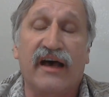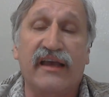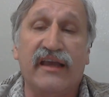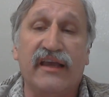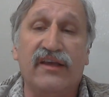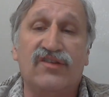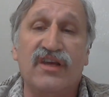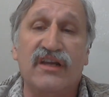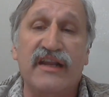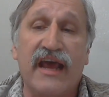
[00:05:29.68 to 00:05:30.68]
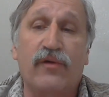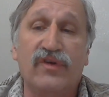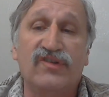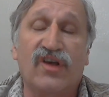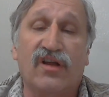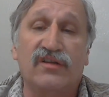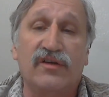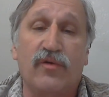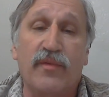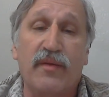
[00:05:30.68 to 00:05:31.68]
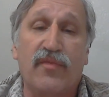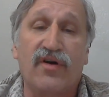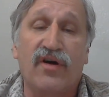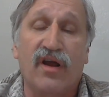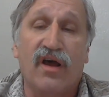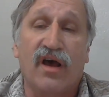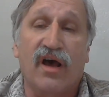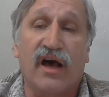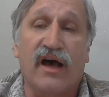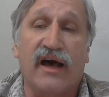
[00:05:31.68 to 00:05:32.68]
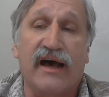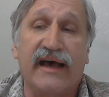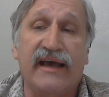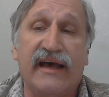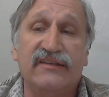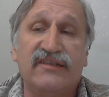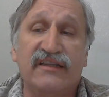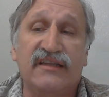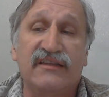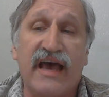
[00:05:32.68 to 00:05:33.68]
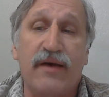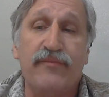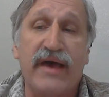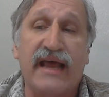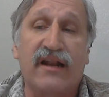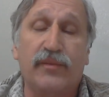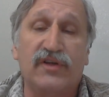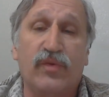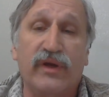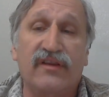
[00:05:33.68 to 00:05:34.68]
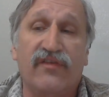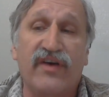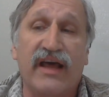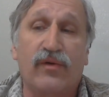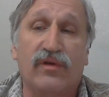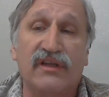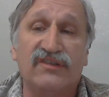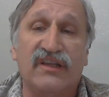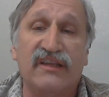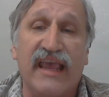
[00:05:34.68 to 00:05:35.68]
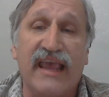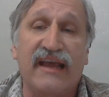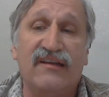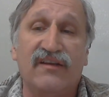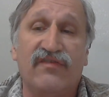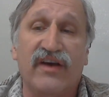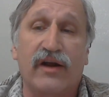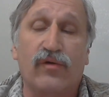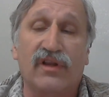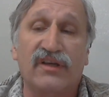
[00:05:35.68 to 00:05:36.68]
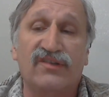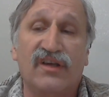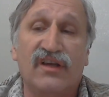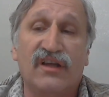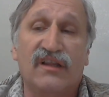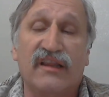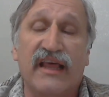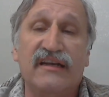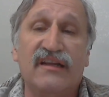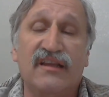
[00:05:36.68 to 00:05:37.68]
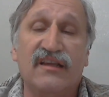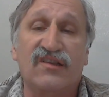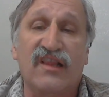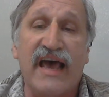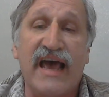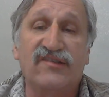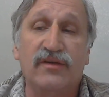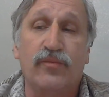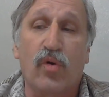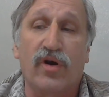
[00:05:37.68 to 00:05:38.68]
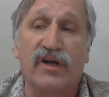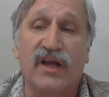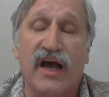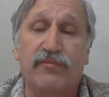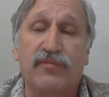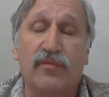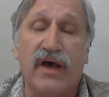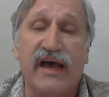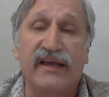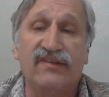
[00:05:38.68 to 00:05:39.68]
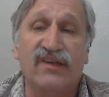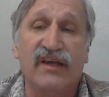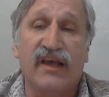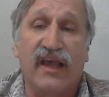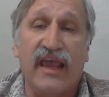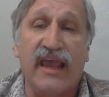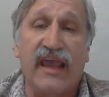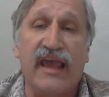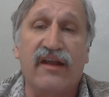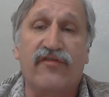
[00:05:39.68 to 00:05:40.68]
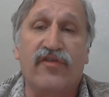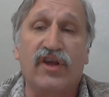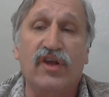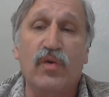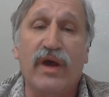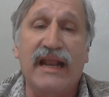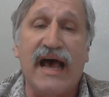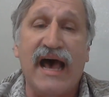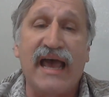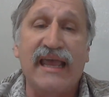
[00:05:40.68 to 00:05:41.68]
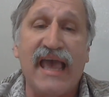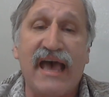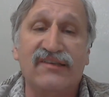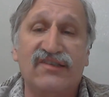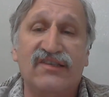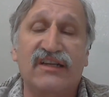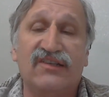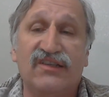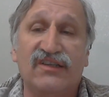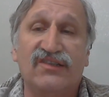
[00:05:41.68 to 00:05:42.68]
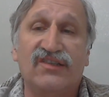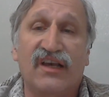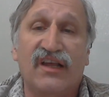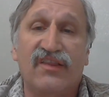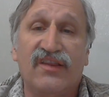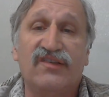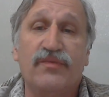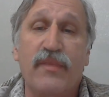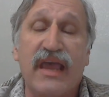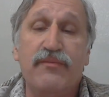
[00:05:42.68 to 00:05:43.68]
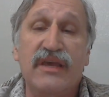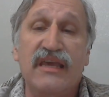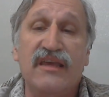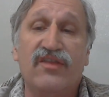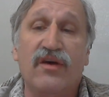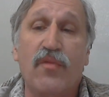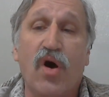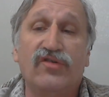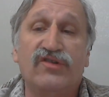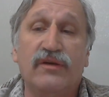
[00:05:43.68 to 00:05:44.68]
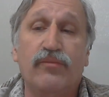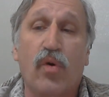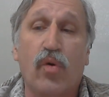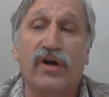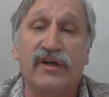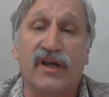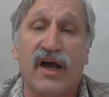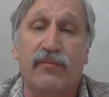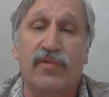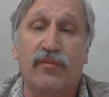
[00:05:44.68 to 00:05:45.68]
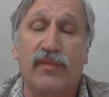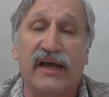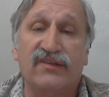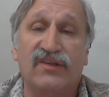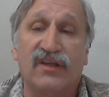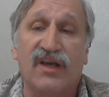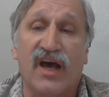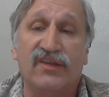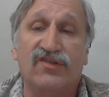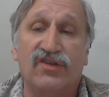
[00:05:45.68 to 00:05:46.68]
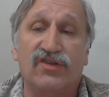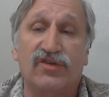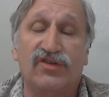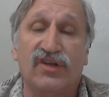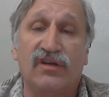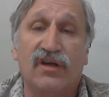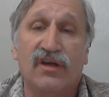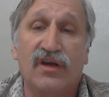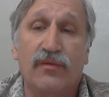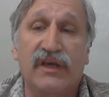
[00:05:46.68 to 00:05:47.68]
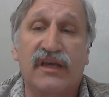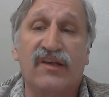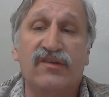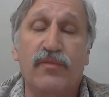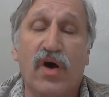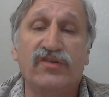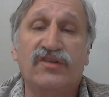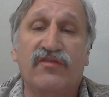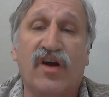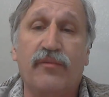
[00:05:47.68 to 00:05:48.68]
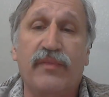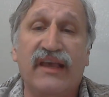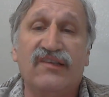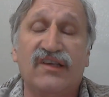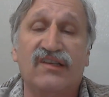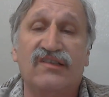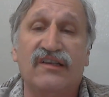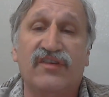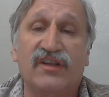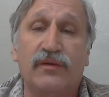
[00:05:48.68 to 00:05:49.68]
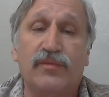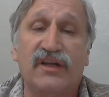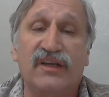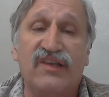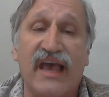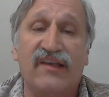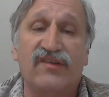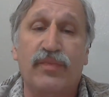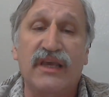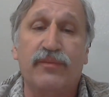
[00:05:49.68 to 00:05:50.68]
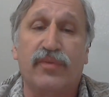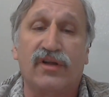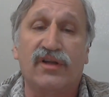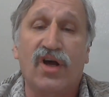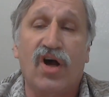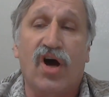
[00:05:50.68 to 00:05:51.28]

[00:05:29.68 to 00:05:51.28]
is the net result. And remember, uh, I, I, said that that battle between the Federalists and the Anti-Federalists led to this last important compromise. And for you and I as citizens, this may be the most important compromise in the Constitution because most of our basic civil liberties as people